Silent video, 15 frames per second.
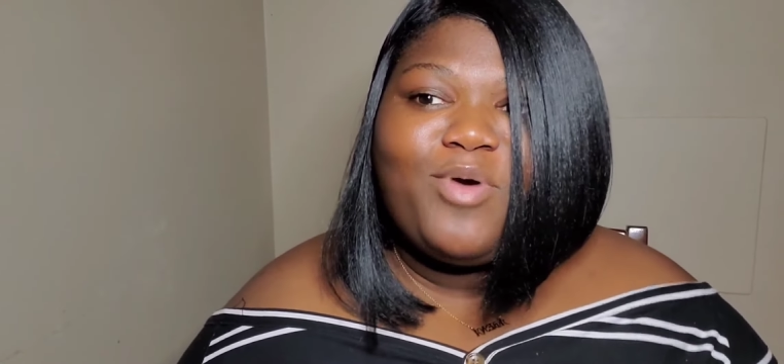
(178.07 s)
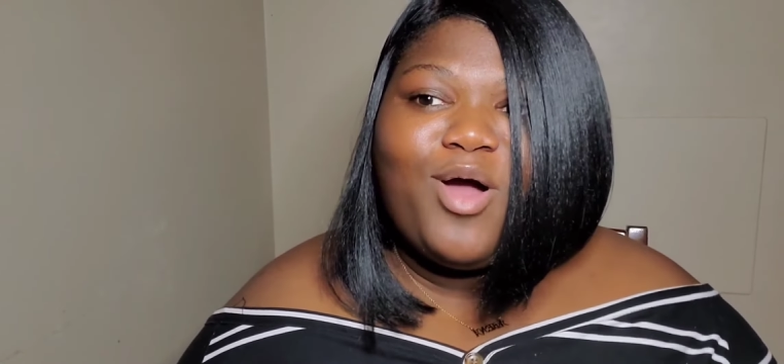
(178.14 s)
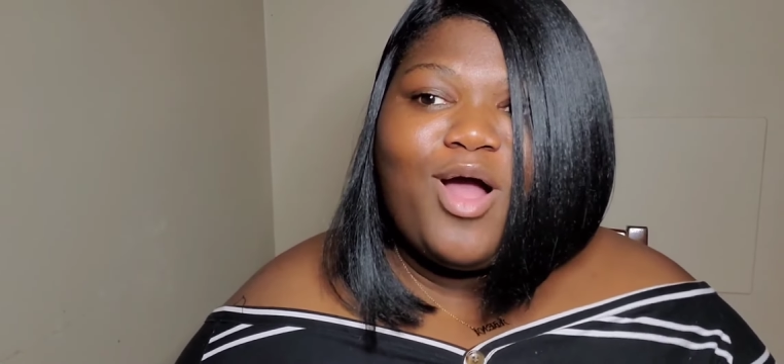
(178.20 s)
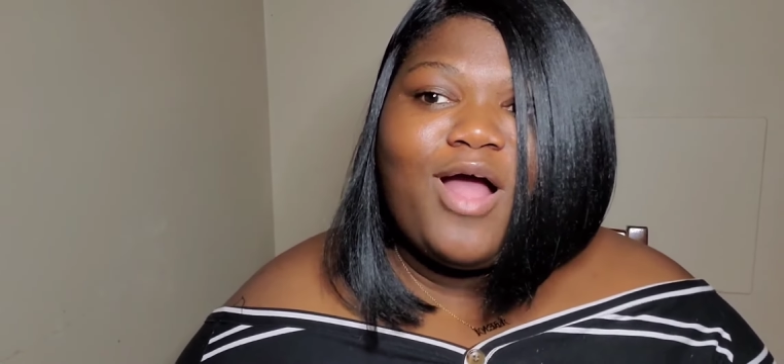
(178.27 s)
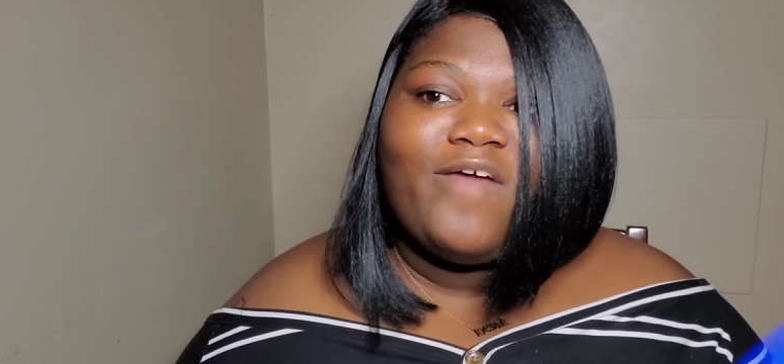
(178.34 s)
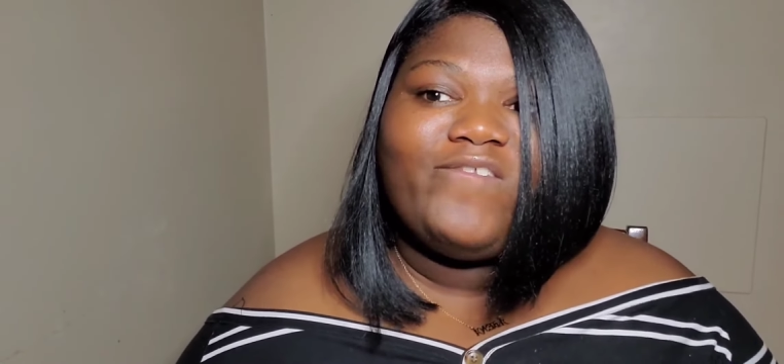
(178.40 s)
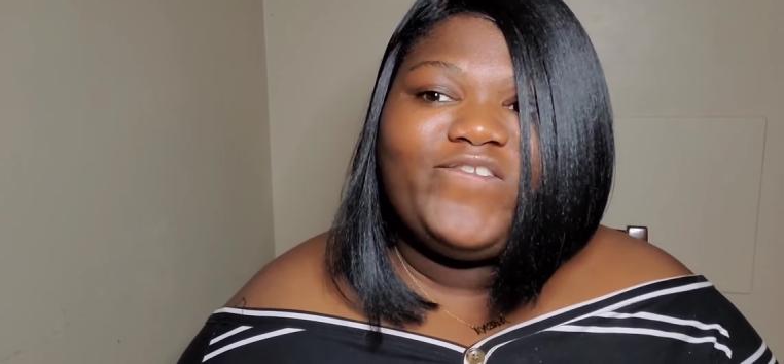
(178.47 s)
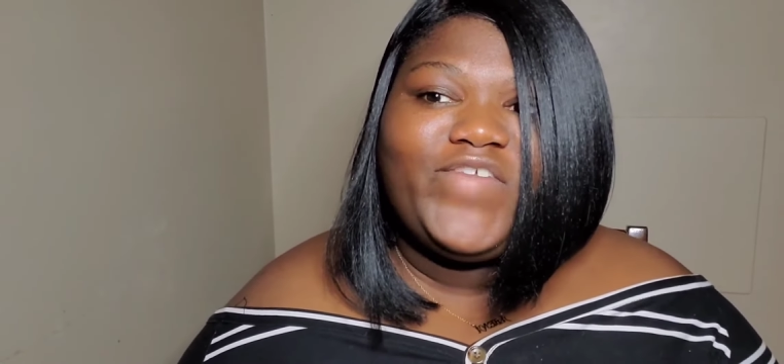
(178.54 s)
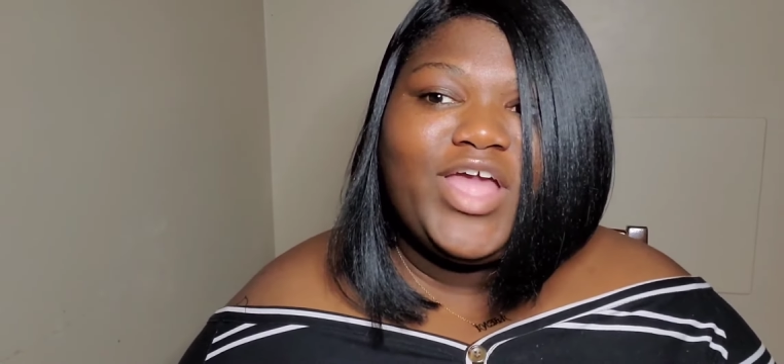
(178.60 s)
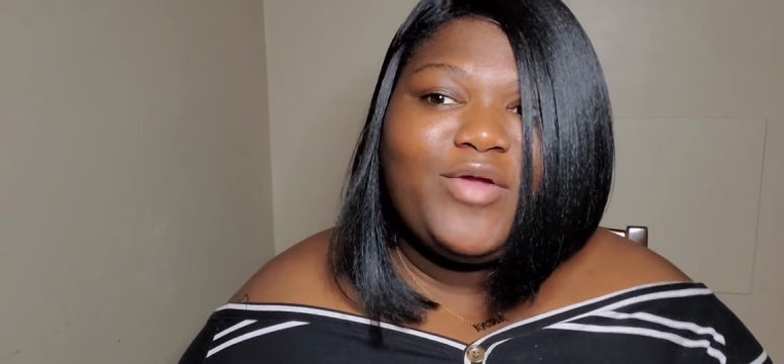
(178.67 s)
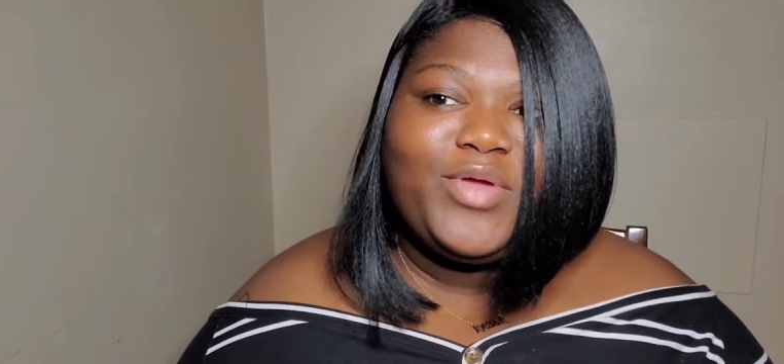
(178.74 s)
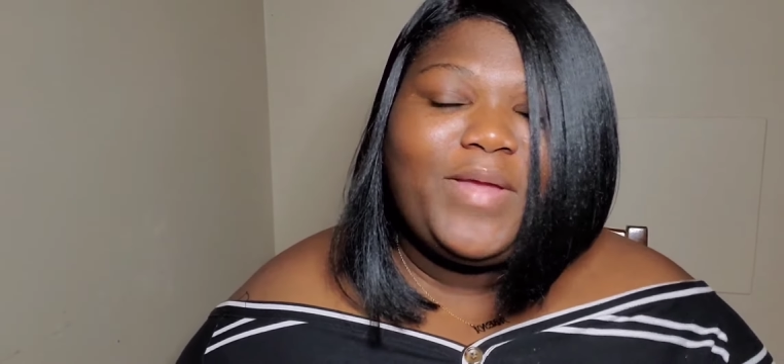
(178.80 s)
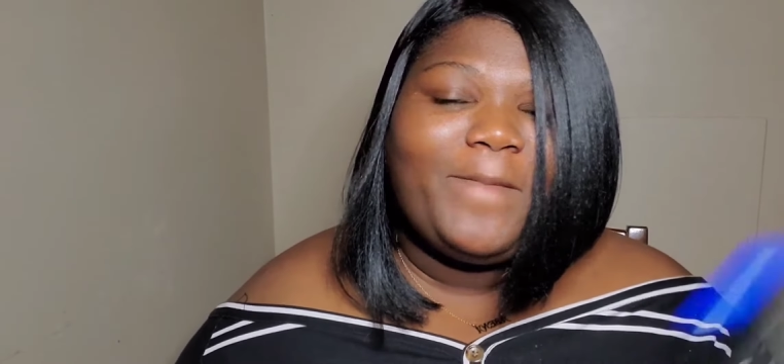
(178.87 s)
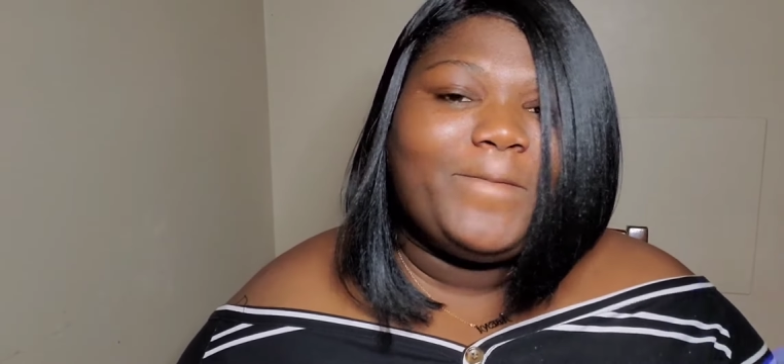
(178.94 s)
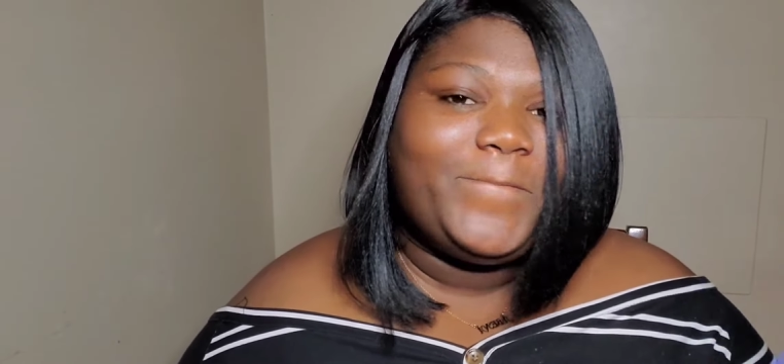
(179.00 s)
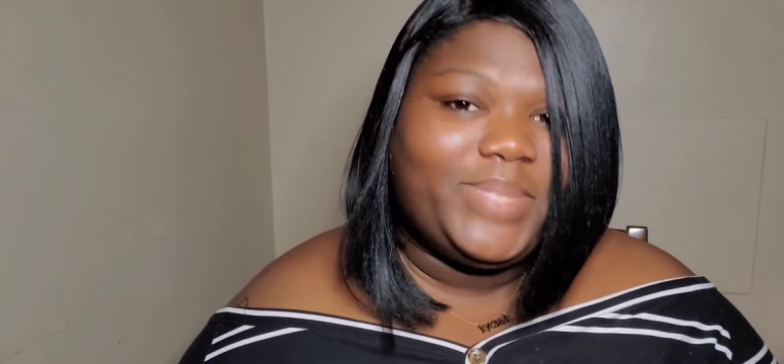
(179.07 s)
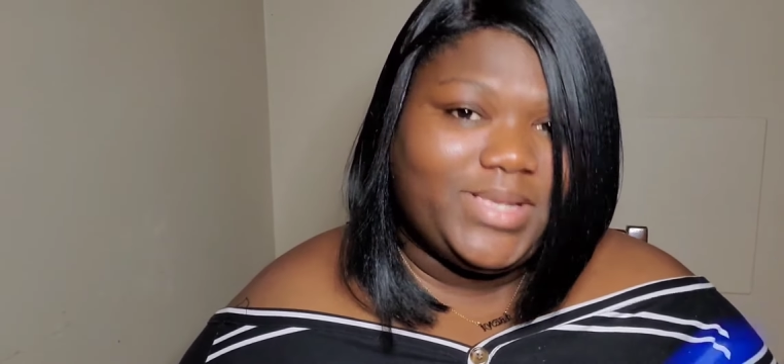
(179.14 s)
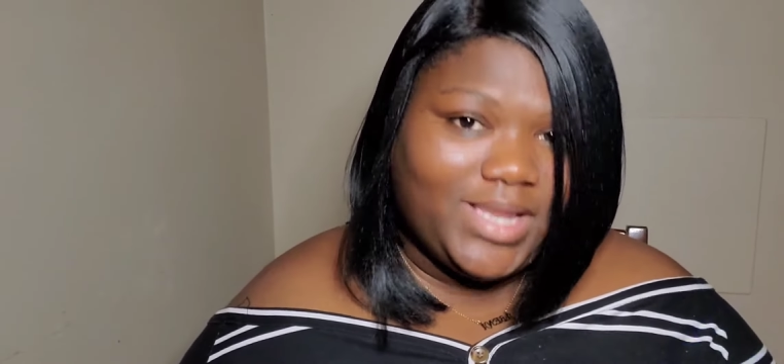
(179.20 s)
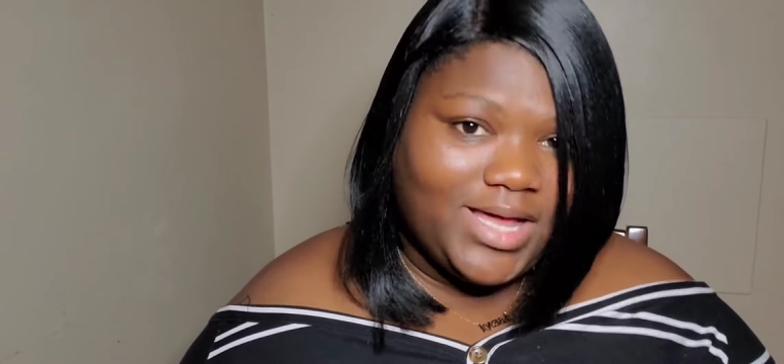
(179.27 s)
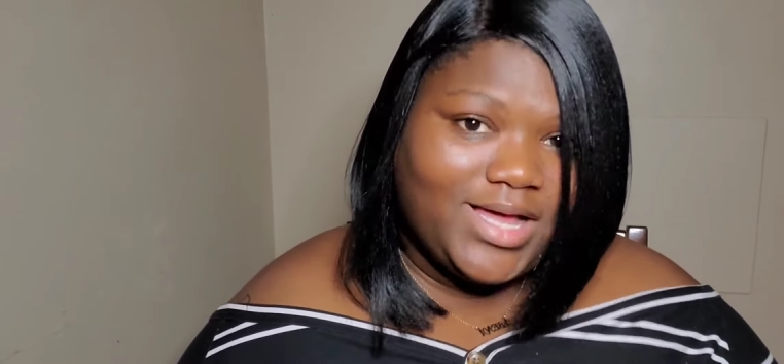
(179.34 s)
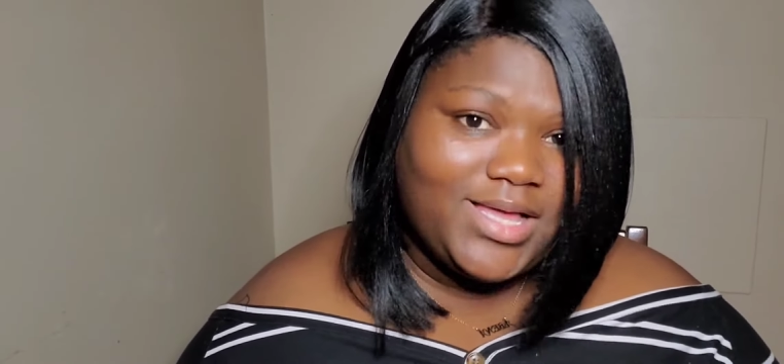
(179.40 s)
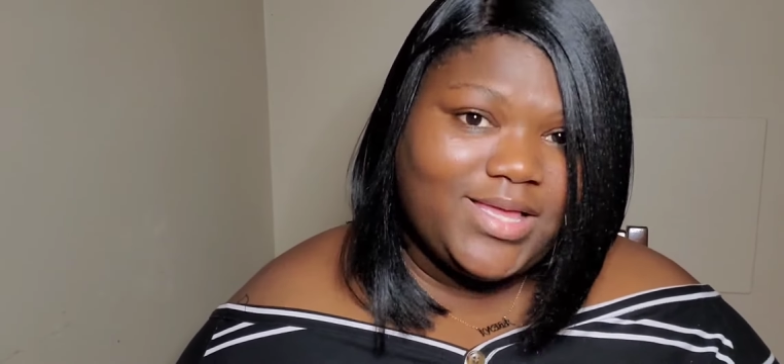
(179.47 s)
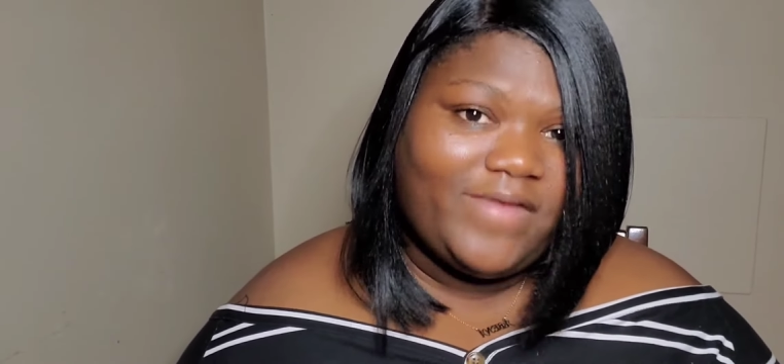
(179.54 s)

are very blunt,